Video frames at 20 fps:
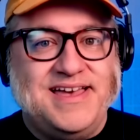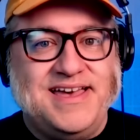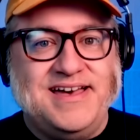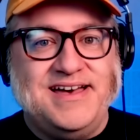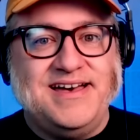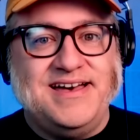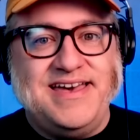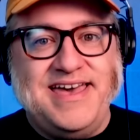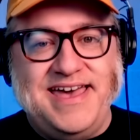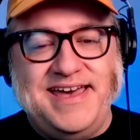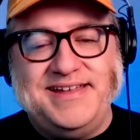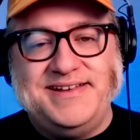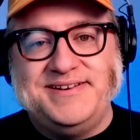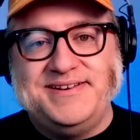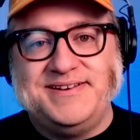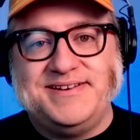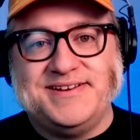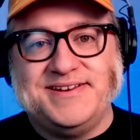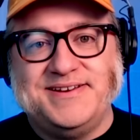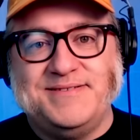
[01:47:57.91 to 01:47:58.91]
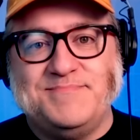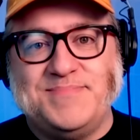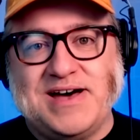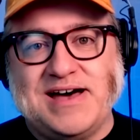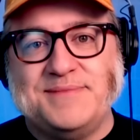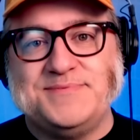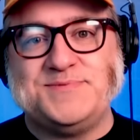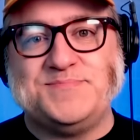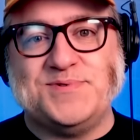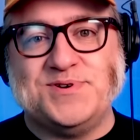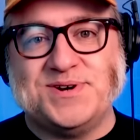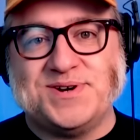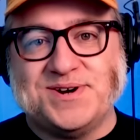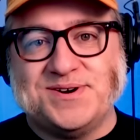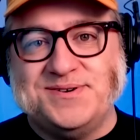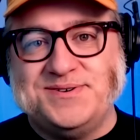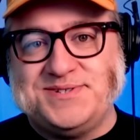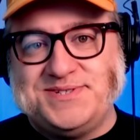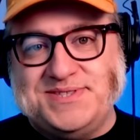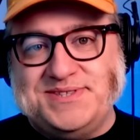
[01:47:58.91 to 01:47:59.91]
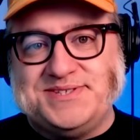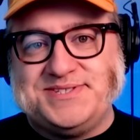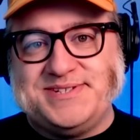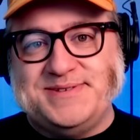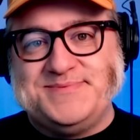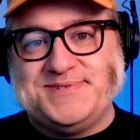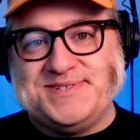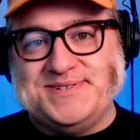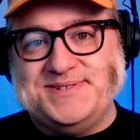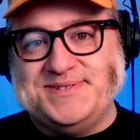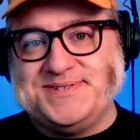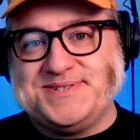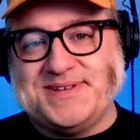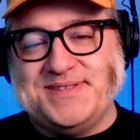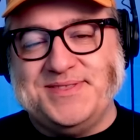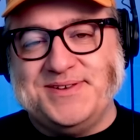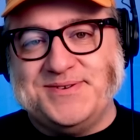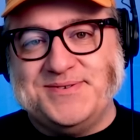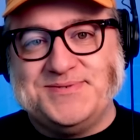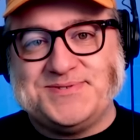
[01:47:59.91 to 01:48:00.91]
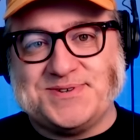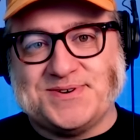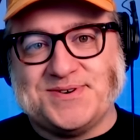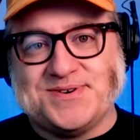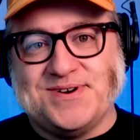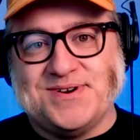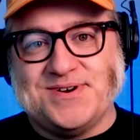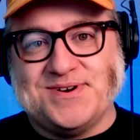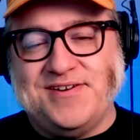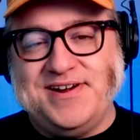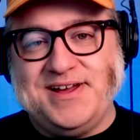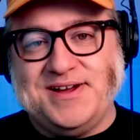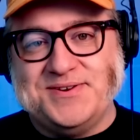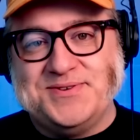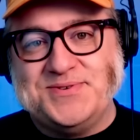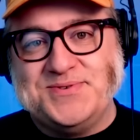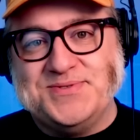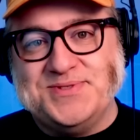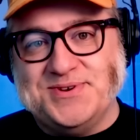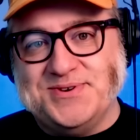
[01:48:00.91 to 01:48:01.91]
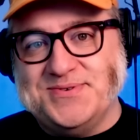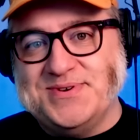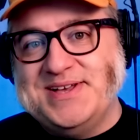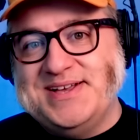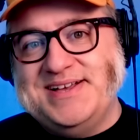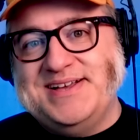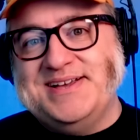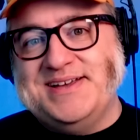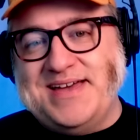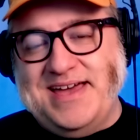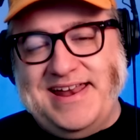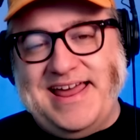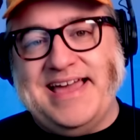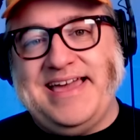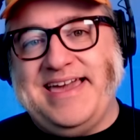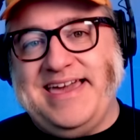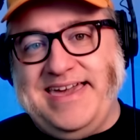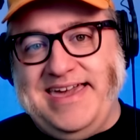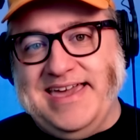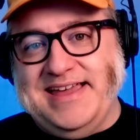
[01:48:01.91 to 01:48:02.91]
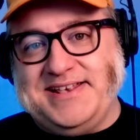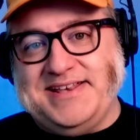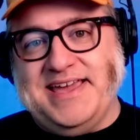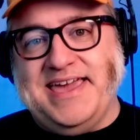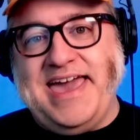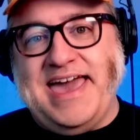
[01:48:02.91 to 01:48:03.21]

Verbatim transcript: Uh, and uh, Bob's Burgers and The Simpsons and those are already on Hulu. And I get to